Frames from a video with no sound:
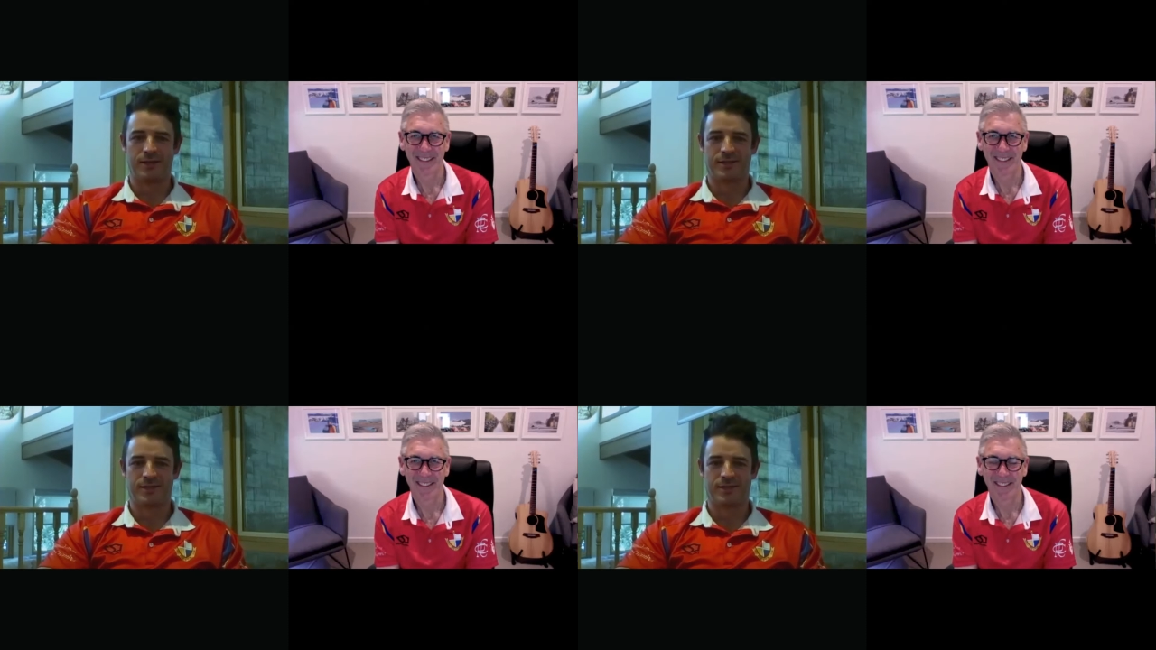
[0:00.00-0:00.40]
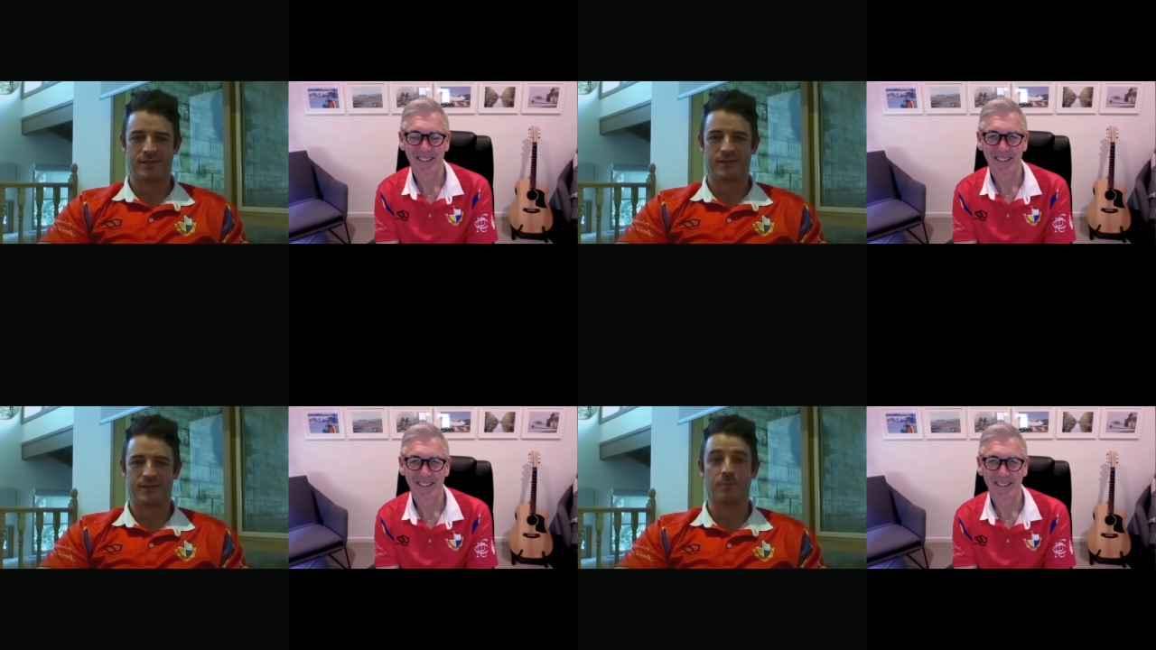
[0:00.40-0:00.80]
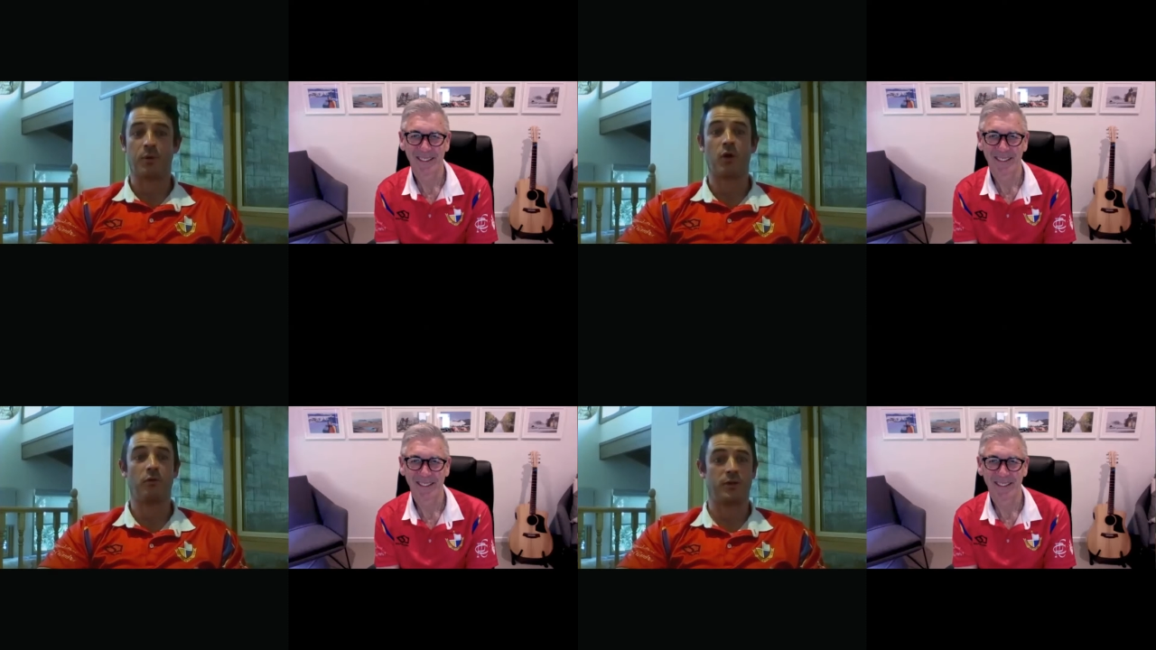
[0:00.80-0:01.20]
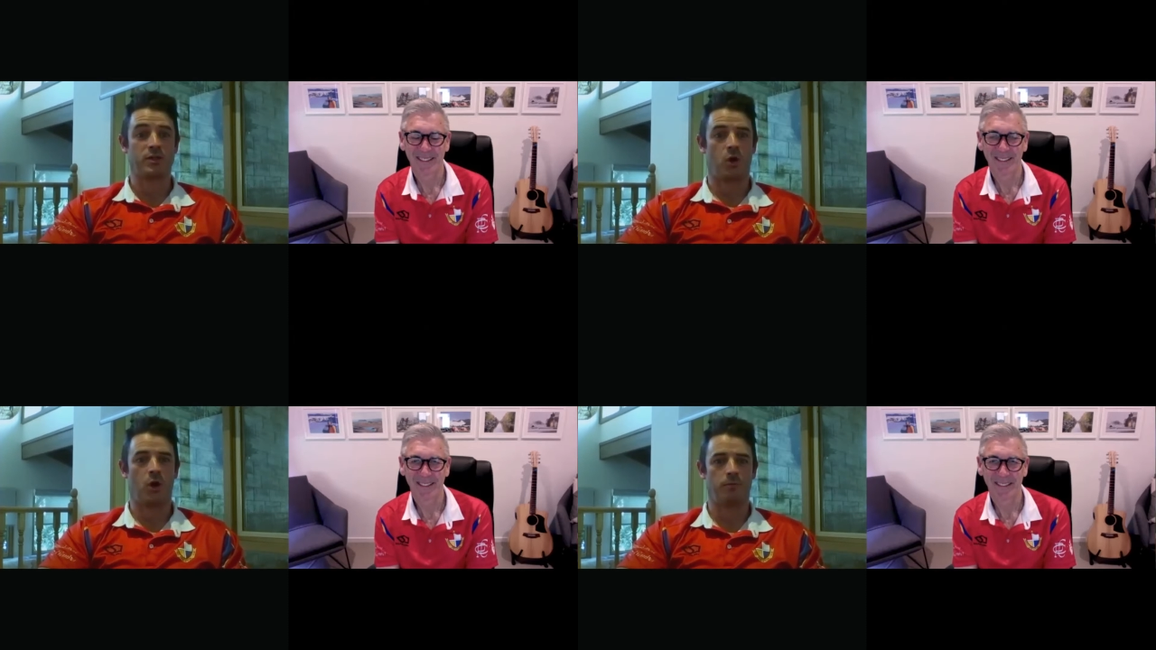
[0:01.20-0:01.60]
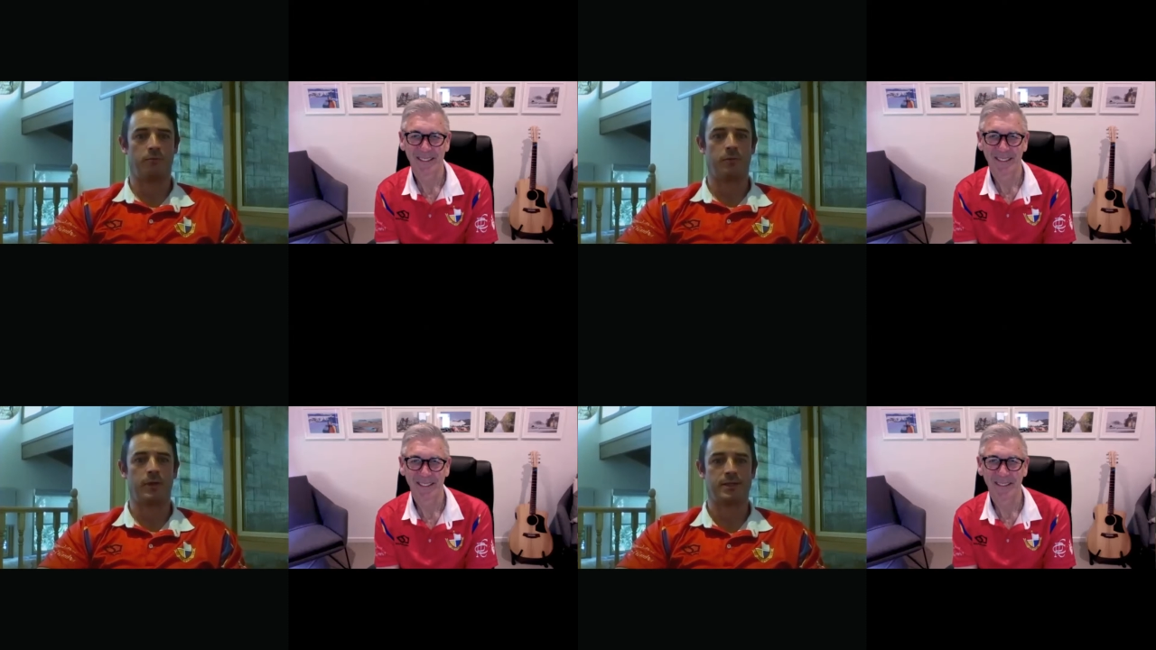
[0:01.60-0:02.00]
Speaker 1: it's it's the perfect time
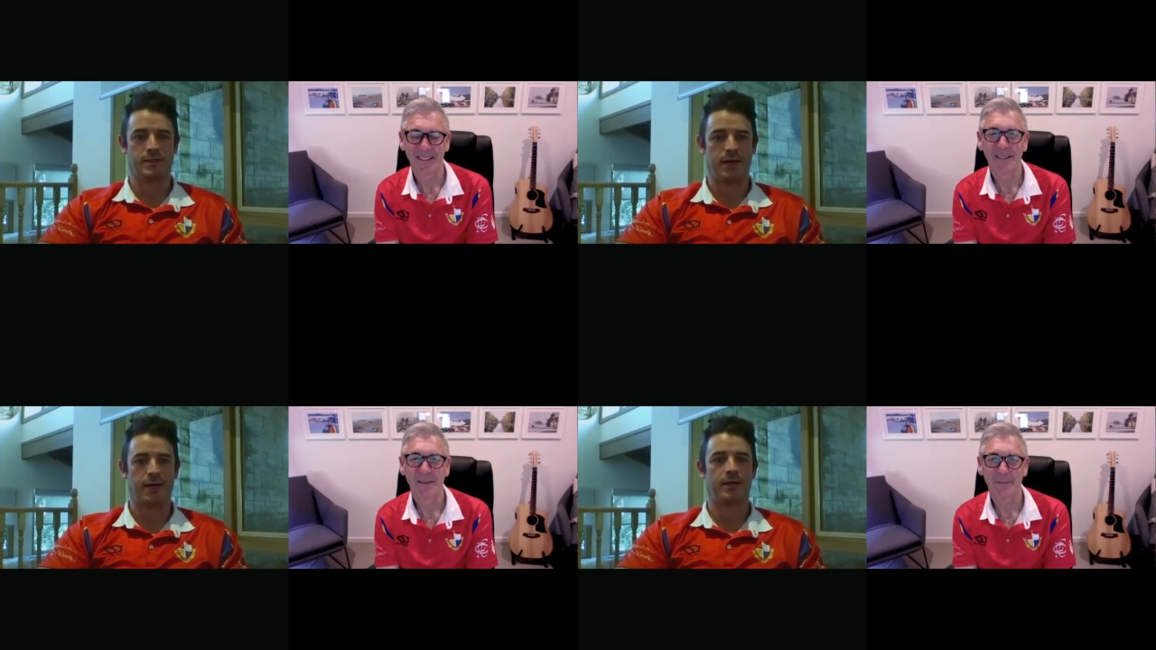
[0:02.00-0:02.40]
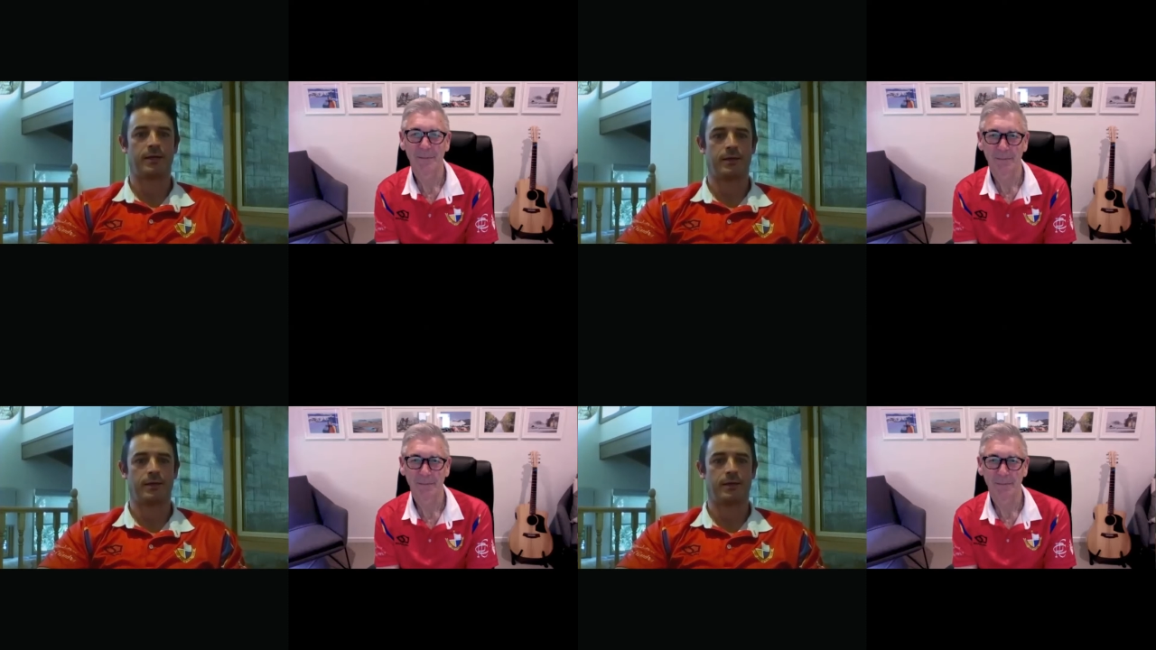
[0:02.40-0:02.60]
for me to take